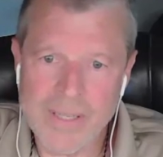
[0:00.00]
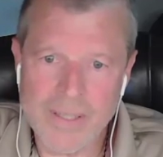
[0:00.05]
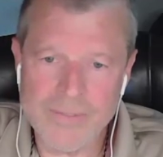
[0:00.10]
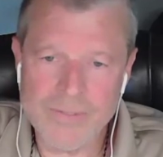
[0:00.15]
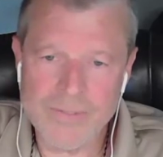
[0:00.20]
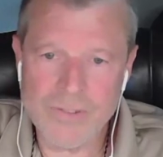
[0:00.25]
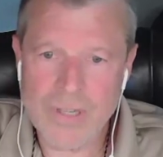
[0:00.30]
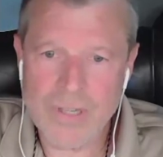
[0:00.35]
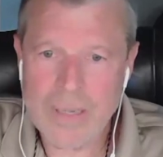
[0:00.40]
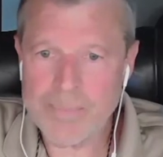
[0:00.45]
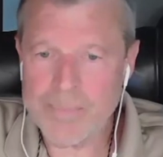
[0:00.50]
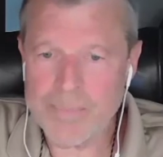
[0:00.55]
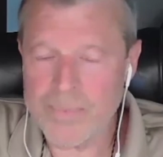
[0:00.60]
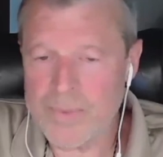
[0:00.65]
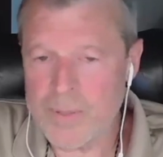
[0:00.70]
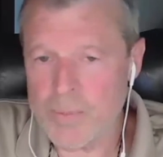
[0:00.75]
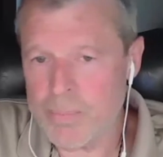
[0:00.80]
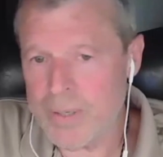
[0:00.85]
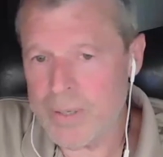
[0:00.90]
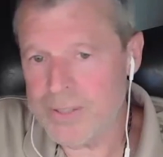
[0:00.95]
They dropped
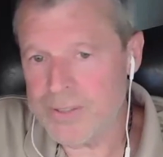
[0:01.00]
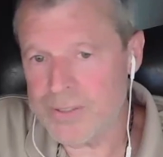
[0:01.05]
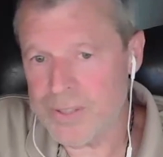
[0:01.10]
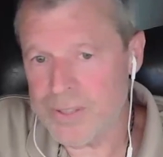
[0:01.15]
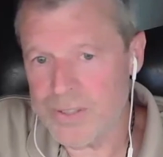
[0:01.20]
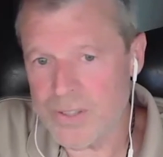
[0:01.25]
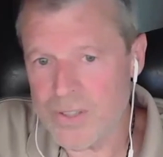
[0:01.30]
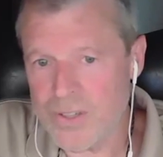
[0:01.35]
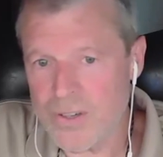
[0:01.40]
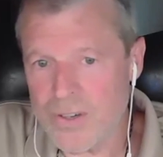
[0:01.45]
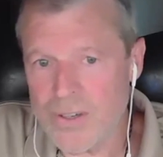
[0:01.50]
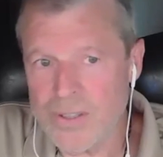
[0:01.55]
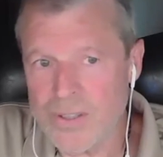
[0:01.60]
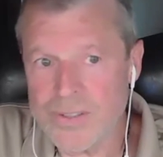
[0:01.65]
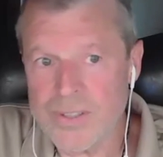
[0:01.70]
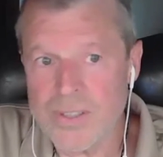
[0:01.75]
the prices on their cars.